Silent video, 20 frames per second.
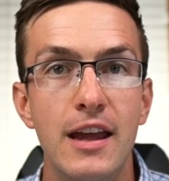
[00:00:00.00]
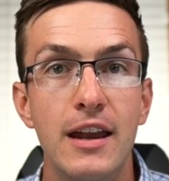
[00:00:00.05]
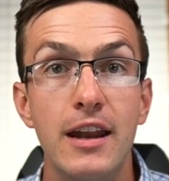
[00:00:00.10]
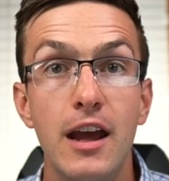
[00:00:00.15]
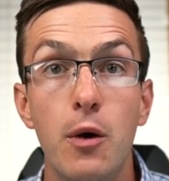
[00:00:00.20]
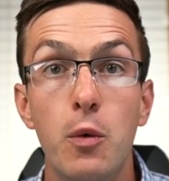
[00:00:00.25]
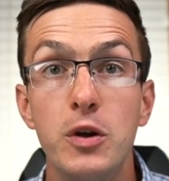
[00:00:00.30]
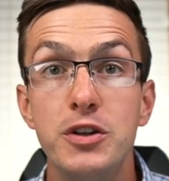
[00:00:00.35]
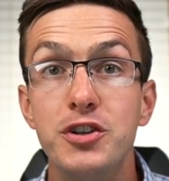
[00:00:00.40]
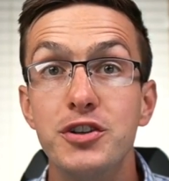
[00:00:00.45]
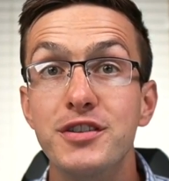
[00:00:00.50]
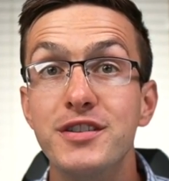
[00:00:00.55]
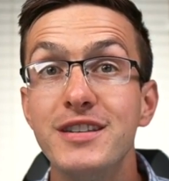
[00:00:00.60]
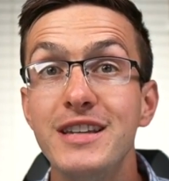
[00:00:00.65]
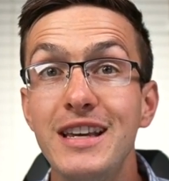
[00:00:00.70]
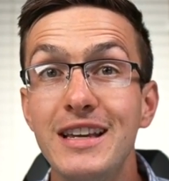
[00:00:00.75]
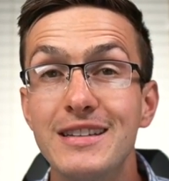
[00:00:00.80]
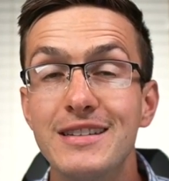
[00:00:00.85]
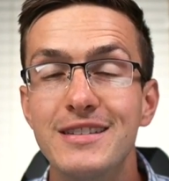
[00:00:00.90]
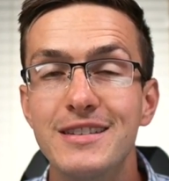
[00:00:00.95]
Now, what you'll
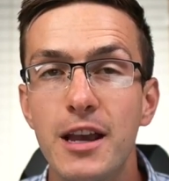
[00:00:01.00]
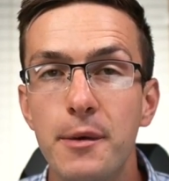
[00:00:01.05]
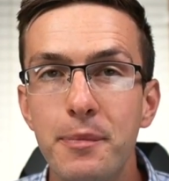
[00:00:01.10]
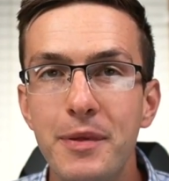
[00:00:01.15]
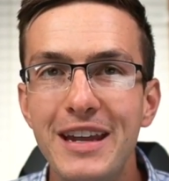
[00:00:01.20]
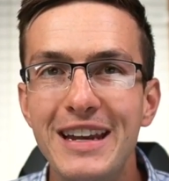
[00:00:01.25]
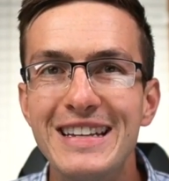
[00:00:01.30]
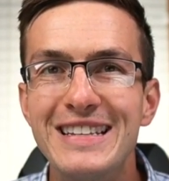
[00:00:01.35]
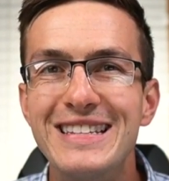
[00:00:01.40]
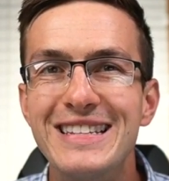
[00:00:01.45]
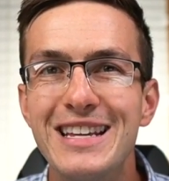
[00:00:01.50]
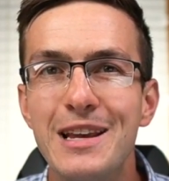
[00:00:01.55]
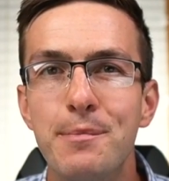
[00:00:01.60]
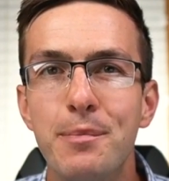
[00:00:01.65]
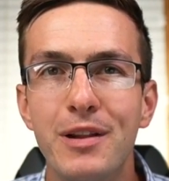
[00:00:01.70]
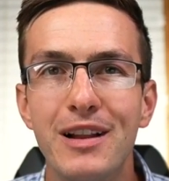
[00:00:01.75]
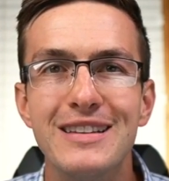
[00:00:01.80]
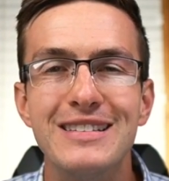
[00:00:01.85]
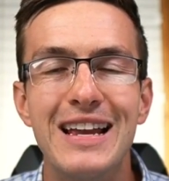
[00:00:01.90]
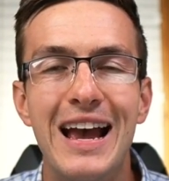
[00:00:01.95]
see is something as
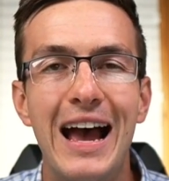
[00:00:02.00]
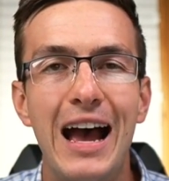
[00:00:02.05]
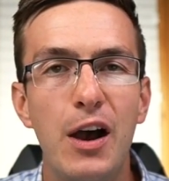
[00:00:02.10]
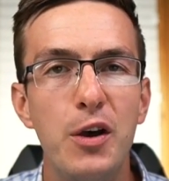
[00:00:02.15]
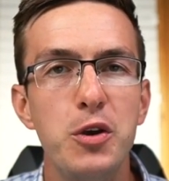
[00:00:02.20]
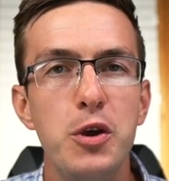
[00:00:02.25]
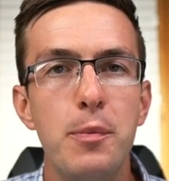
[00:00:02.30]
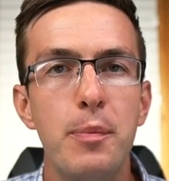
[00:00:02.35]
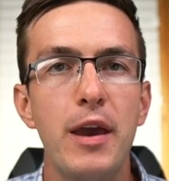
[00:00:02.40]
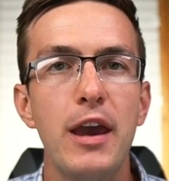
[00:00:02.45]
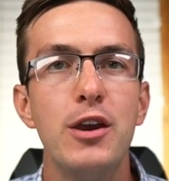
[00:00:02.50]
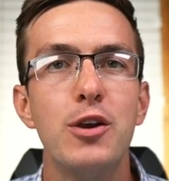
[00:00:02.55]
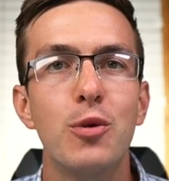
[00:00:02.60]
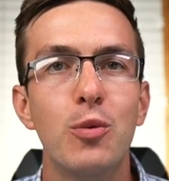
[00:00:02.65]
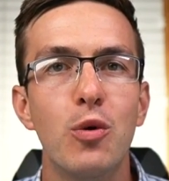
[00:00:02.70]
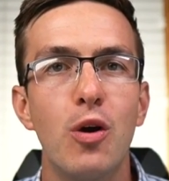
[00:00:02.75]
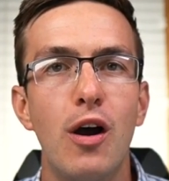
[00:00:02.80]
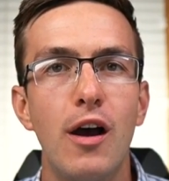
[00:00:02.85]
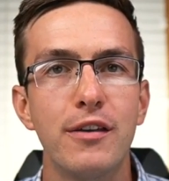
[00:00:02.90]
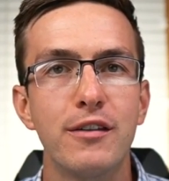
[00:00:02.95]
simple as how you pay your
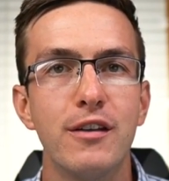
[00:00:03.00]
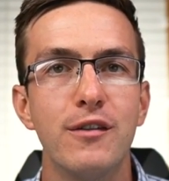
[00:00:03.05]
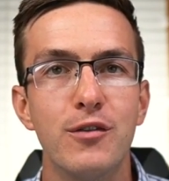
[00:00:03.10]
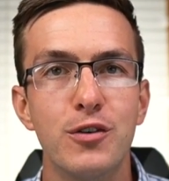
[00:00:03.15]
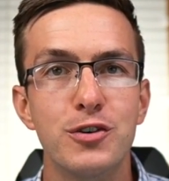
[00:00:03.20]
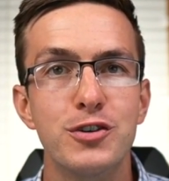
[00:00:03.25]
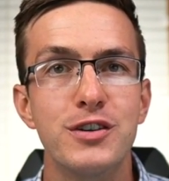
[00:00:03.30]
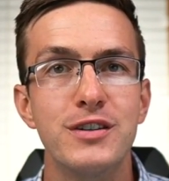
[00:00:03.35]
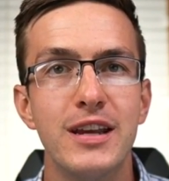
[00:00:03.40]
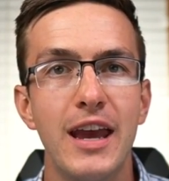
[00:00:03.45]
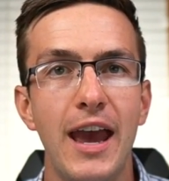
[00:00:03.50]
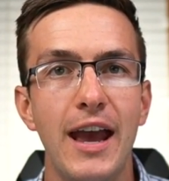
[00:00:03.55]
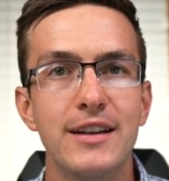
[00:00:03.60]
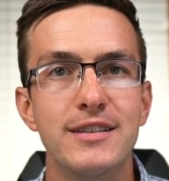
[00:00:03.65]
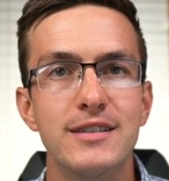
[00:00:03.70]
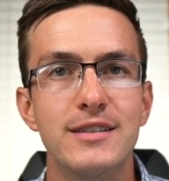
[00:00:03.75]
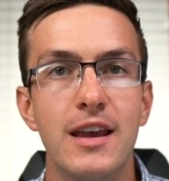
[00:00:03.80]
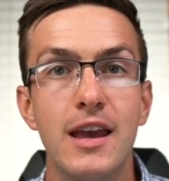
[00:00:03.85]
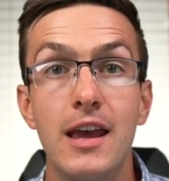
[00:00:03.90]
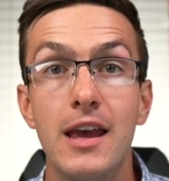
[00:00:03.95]
Roth conversion
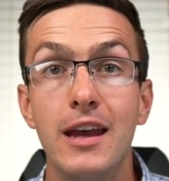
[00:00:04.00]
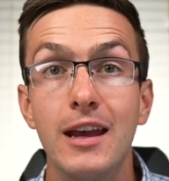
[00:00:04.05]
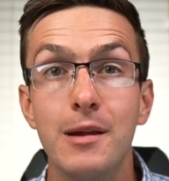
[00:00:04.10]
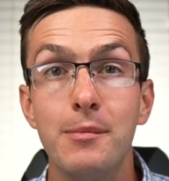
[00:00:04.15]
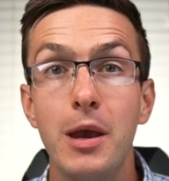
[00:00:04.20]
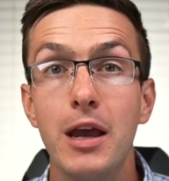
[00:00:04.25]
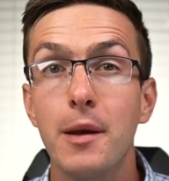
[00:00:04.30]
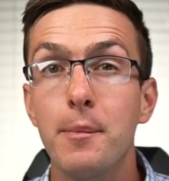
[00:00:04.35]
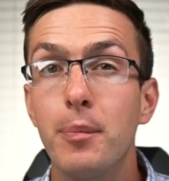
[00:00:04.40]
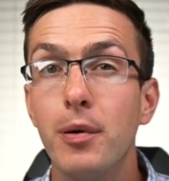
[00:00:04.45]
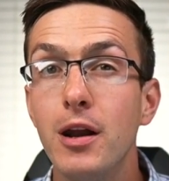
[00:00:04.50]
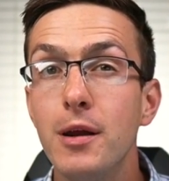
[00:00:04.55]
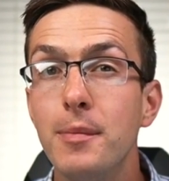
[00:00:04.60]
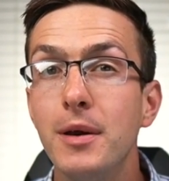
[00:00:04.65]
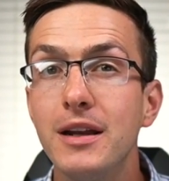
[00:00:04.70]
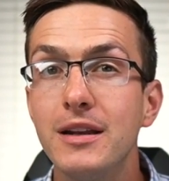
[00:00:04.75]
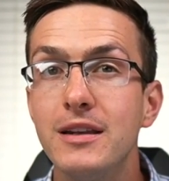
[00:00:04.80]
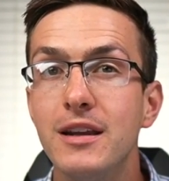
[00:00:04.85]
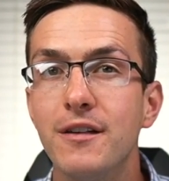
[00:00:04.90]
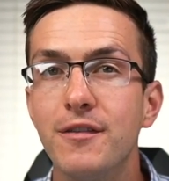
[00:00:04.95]
taxes can make a pretty
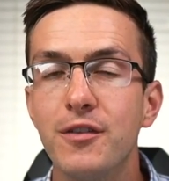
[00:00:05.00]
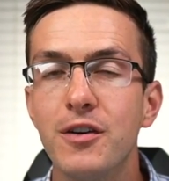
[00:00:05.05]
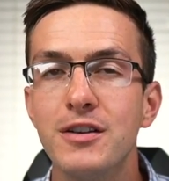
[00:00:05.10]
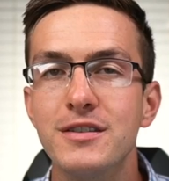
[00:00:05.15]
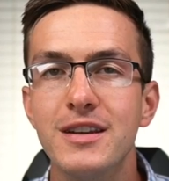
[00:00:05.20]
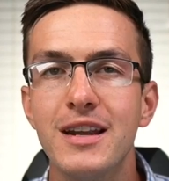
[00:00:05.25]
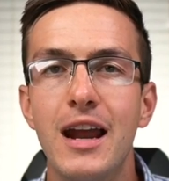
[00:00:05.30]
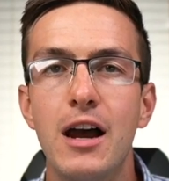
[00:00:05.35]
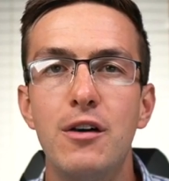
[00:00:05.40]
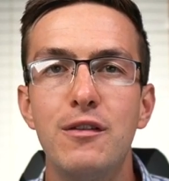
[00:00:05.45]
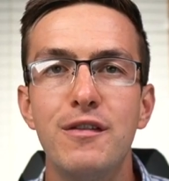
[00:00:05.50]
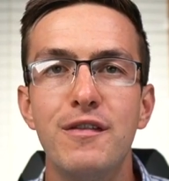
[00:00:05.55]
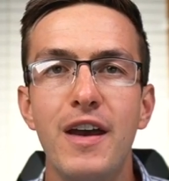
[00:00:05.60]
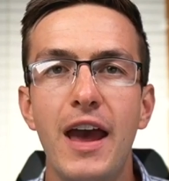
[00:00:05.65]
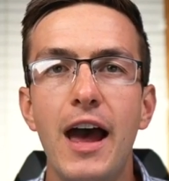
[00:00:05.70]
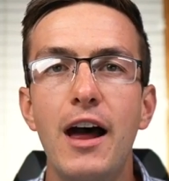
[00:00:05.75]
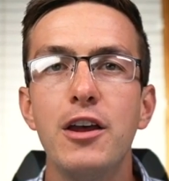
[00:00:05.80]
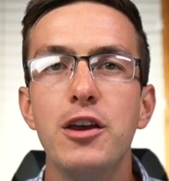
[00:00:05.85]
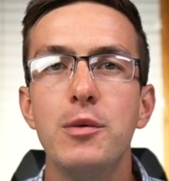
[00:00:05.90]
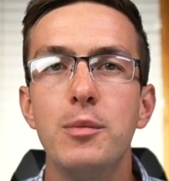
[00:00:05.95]
big difference in how
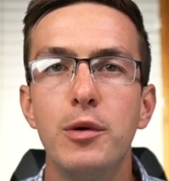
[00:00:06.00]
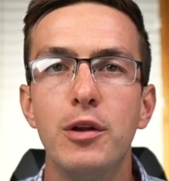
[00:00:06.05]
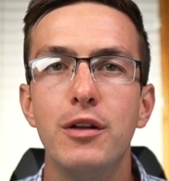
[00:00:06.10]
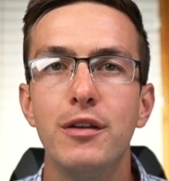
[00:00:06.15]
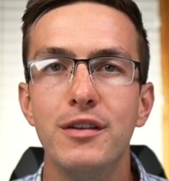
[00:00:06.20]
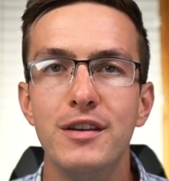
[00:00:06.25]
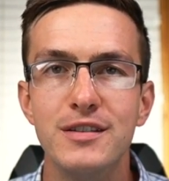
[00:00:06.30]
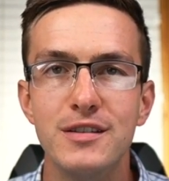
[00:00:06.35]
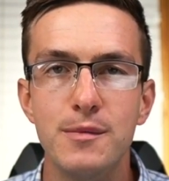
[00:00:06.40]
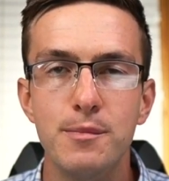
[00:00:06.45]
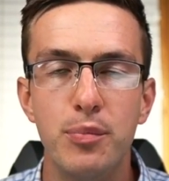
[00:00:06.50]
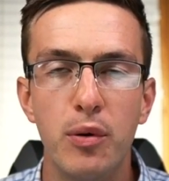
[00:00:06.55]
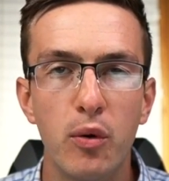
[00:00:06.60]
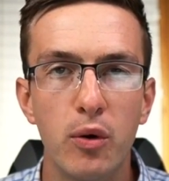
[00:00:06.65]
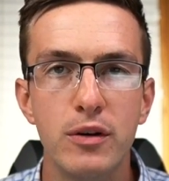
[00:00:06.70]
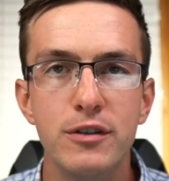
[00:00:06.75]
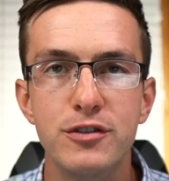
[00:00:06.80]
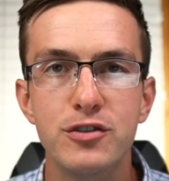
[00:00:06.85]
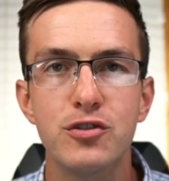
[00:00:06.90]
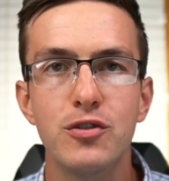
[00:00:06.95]
valuable this
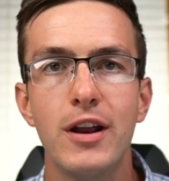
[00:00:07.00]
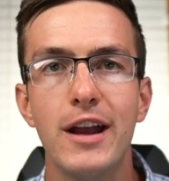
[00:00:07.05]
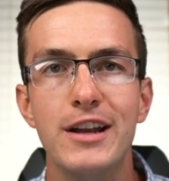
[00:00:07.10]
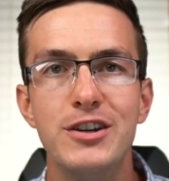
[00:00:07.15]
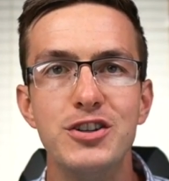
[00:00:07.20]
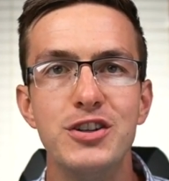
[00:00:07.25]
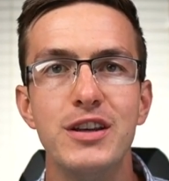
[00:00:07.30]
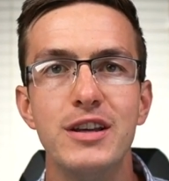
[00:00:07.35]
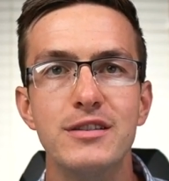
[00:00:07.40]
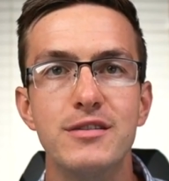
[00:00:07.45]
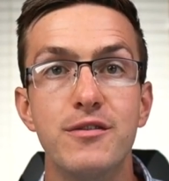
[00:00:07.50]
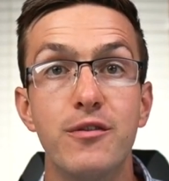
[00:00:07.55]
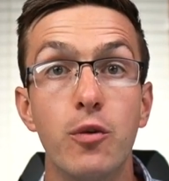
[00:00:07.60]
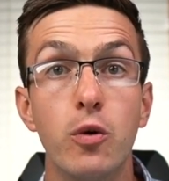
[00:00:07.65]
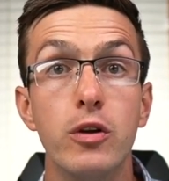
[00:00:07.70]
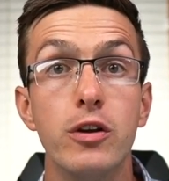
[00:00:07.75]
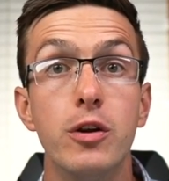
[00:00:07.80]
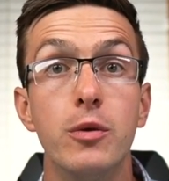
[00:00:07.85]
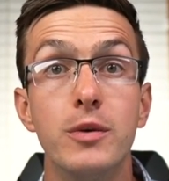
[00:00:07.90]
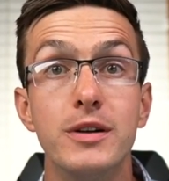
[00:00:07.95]
important strategy is
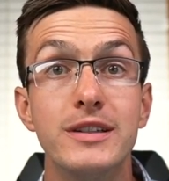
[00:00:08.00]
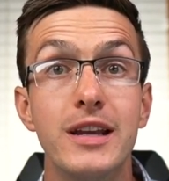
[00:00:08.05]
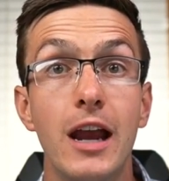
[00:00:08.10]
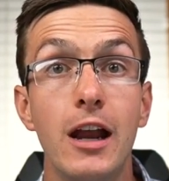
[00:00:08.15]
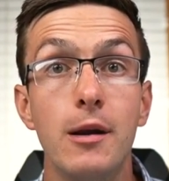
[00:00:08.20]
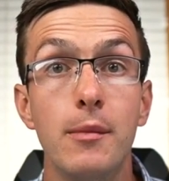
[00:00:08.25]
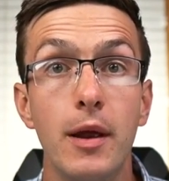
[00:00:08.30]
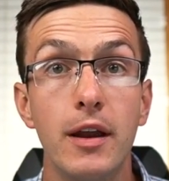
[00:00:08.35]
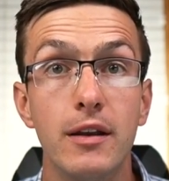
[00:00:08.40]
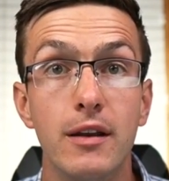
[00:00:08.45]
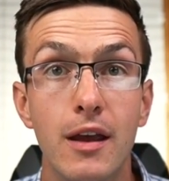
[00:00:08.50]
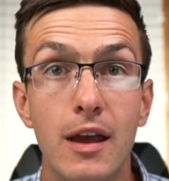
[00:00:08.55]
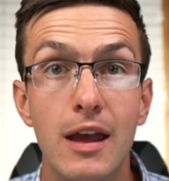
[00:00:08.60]
for your retirement.